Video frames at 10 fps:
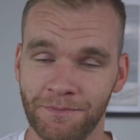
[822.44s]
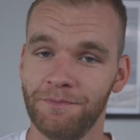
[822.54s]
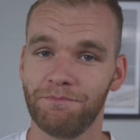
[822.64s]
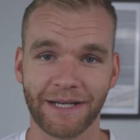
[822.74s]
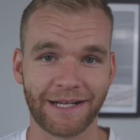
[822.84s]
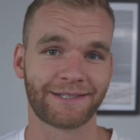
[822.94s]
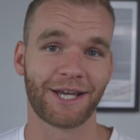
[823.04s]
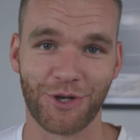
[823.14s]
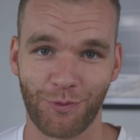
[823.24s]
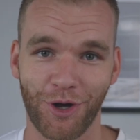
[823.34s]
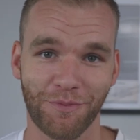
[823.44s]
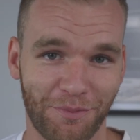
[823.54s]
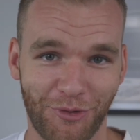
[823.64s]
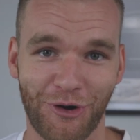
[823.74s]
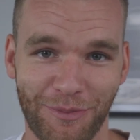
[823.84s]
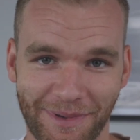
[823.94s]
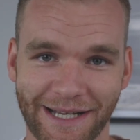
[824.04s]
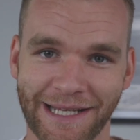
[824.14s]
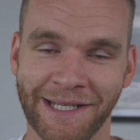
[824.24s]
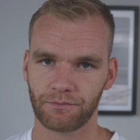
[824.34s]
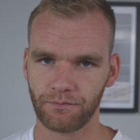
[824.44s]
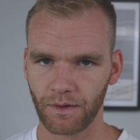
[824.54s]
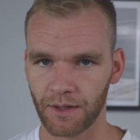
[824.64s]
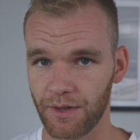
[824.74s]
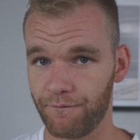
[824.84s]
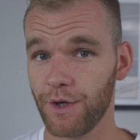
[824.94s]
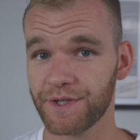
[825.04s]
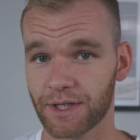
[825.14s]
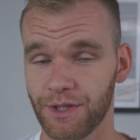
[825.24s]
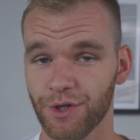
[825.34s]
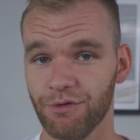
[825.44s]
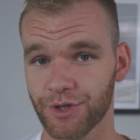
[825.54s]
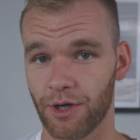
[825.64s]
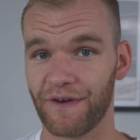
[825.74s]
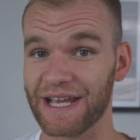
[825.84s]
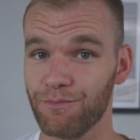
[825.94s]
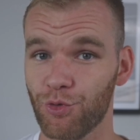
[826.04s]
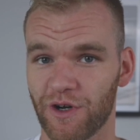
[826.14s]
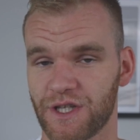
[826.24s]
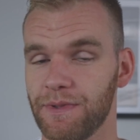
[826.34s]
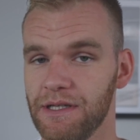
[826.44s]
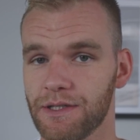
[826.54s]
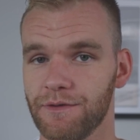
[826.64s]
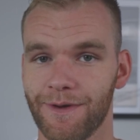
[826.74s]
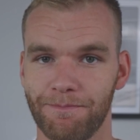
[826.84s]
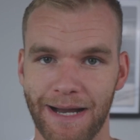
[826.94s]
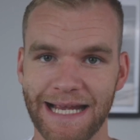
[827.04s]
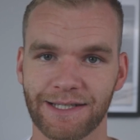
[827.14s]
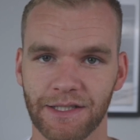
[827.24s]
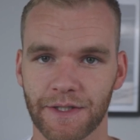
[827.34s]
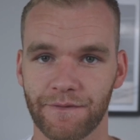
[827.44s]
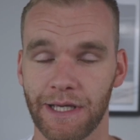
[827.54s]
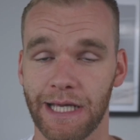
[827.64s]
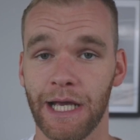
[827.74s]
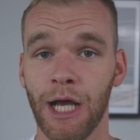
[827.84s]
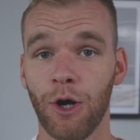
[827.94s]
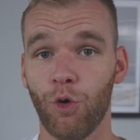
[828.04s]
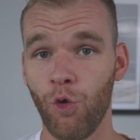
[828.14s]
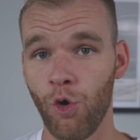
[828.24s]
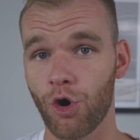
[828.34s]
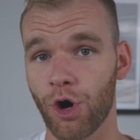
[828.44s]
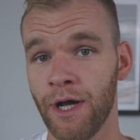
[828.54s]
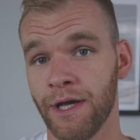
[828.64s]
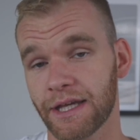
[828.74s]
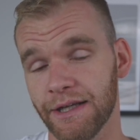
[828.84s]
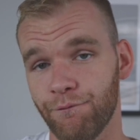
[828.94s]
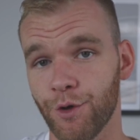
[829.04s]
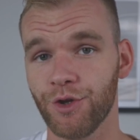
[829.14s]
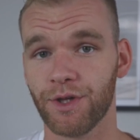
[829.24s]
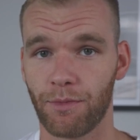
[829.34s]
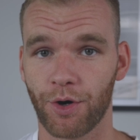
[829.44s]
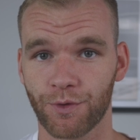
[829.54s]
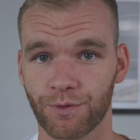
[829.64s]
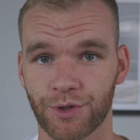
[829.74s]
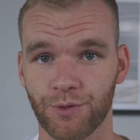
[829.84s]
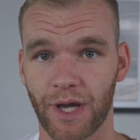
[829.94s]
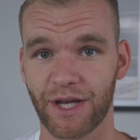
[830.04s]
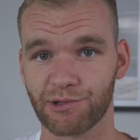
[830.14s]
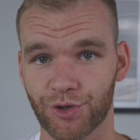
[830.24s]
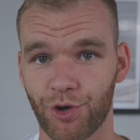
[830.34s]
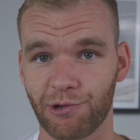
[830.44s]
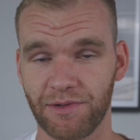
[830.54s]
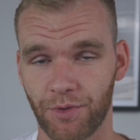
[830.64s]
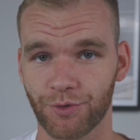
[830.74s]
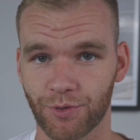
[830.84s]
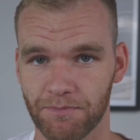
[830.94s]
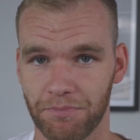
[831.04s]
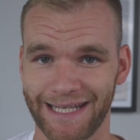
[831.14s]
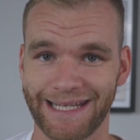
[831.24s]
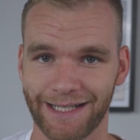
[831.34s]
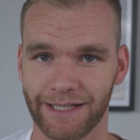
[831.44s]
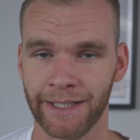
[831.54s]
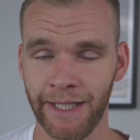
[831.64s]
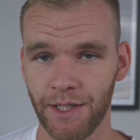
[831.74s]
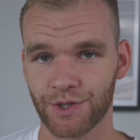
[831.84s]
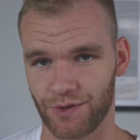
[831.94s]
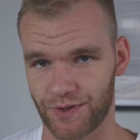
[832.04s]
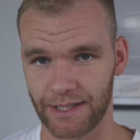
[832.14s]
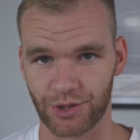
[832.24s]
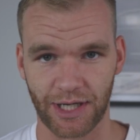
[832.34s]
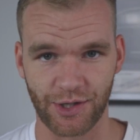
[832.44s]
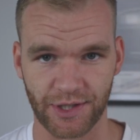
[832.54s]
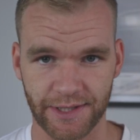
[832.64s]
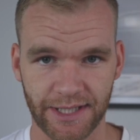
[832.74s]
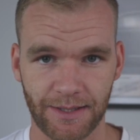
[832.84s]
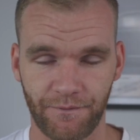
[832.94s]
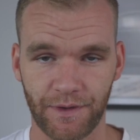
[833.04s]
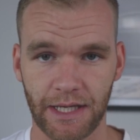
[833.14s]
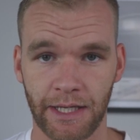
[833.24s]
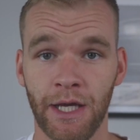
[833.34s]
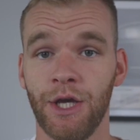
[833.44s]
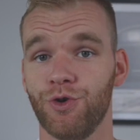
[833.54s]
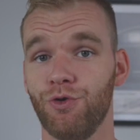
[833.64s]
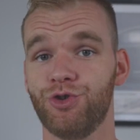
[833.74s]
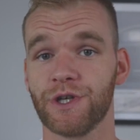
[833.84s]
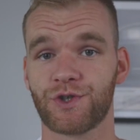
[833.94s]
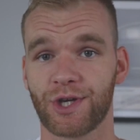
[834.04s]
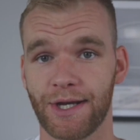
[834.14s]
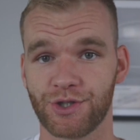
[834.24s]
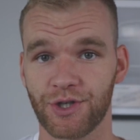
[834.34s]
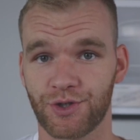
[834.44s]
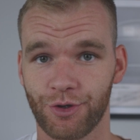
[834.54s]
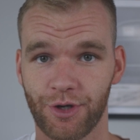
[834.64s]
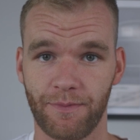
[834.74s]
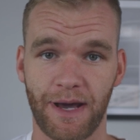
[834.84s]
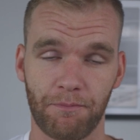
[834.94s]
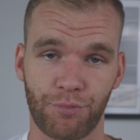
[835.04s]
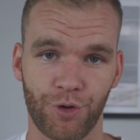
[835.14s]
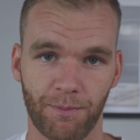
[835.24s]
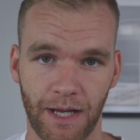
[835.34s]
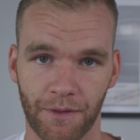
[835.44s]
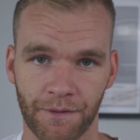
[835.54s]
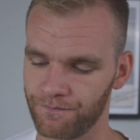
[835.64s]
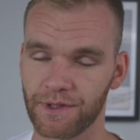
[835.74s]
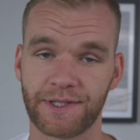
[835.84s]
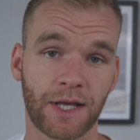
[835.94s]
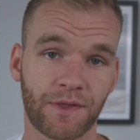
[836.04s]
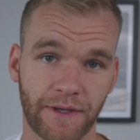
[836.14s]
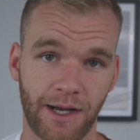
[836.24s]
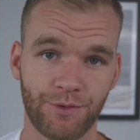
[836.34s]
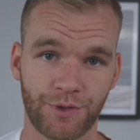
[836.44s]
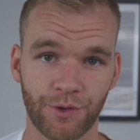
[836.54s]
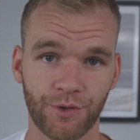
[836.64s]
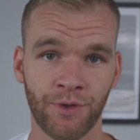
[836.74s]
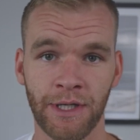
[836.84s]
but let's say you want more money. The first thing I do is offer a more expensive maintenance fee or convert the model to a recurring model completely. So instead of charging a setup fee, you just charge a certain amount per month. The second thing I would do,